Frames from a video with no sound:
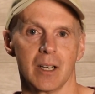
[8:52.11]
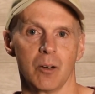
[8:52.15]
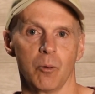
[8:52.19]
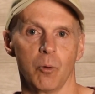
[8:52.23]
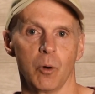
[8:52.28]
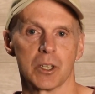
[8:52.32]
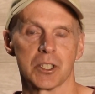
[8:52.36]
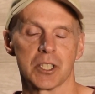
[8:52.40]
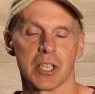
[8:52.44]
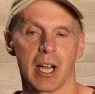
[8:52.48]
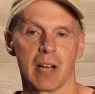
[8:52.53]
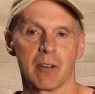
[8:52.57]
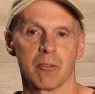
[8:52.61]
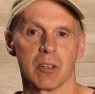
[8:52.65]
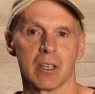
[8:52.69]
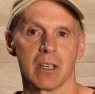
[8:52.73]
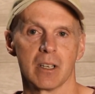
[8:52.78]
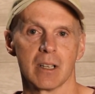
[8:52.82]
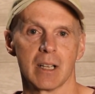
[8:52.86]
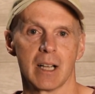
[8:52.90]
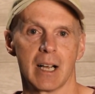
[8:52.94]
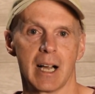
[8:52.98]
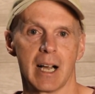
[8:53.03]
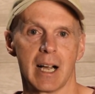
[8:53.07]
Once I
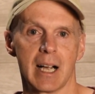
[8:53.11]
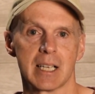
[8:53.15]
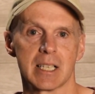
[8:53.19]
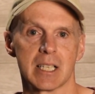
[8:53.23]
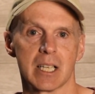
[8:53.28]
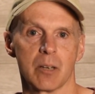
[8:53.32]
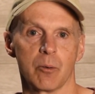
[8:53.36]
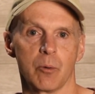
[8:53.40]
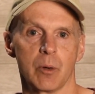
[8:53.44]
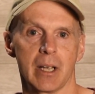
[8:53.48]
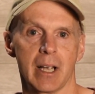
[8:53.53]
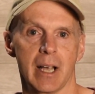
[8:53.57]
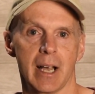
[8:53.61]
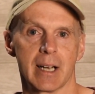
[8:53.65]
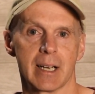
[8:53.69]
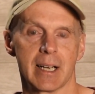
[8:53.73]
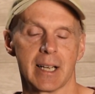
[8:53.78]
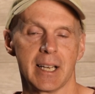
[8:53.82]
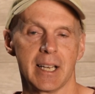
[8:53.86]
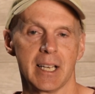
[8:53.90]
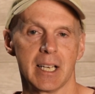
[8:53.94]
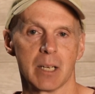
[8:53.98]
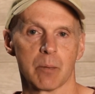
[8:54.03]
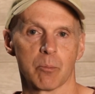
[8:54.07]
realized that we had
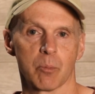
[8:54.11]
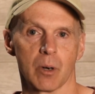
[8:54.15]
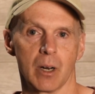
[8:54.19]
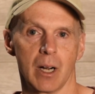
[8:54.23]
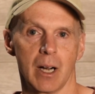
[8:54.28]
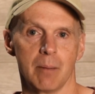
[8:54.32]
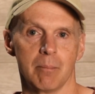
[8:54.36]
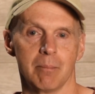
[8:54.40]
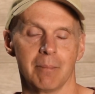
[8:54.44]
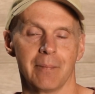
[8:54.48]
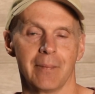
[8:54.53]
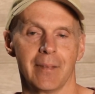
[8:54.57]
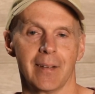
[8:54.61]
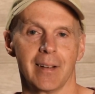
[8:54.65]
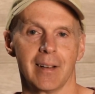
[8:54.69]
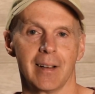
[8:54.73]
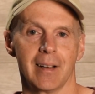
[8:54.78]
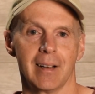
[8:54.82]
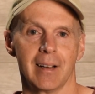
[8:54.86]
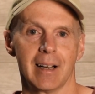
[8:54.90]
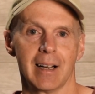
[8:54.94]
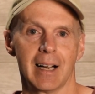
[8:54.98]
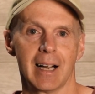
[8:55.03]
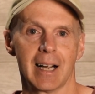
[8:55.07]
a heating problem,
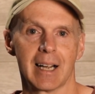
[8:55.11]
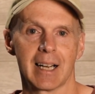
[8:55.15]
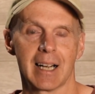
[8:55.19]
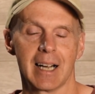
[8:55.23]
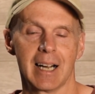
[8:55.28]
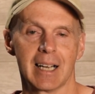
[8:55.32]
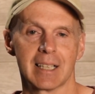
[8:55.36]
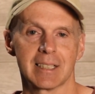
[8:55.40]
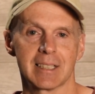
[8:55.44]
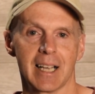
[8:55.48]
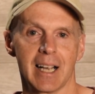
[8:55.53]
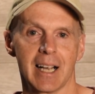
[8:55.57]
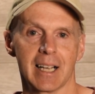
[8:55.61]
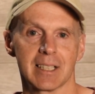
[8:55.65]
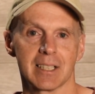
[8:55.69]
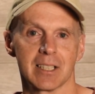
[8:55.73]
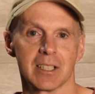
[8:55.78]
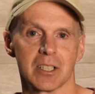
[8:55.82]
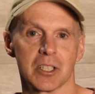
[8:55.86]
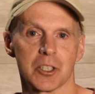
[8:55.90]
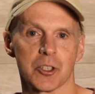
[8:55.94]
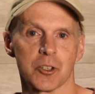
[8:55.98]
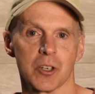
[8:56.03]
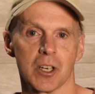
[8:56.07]
I
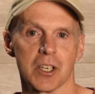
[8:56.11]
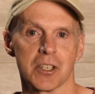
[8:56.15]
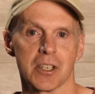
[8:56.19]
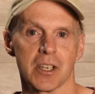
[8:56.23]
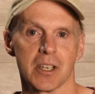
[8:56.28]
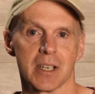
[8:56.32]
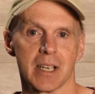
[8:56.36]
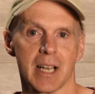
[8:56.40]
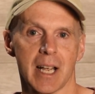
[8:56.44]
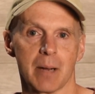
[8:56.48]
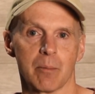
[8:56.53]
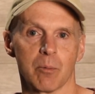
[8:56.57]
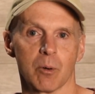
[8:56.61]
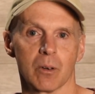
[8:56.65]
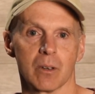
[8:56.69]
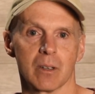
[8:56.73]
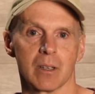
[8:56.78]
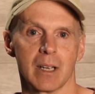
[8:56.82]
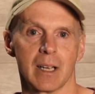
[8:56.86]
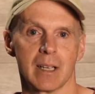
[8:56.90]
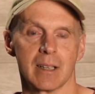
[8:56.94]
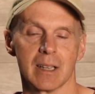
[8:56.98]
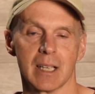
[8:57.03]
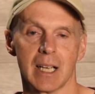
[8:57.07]
contacted a trusted neighbor
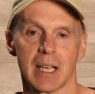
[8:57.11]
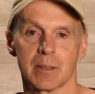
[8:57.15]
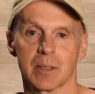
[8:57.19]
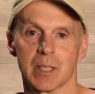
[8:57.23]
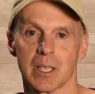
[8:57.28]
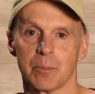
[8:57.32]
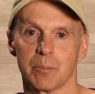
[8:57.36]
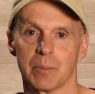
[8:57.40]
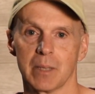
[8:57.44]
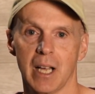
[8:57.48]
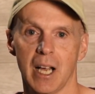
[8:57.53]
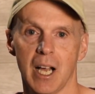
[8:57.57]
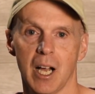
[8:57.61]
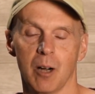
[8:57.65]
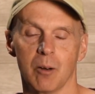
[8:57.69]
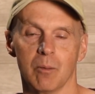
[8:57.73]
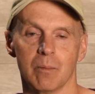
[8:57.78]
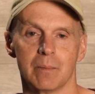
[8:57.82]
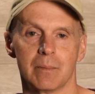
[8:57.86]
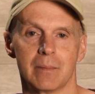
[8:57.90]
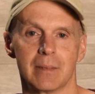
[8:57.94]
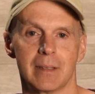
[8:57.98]
and let them know.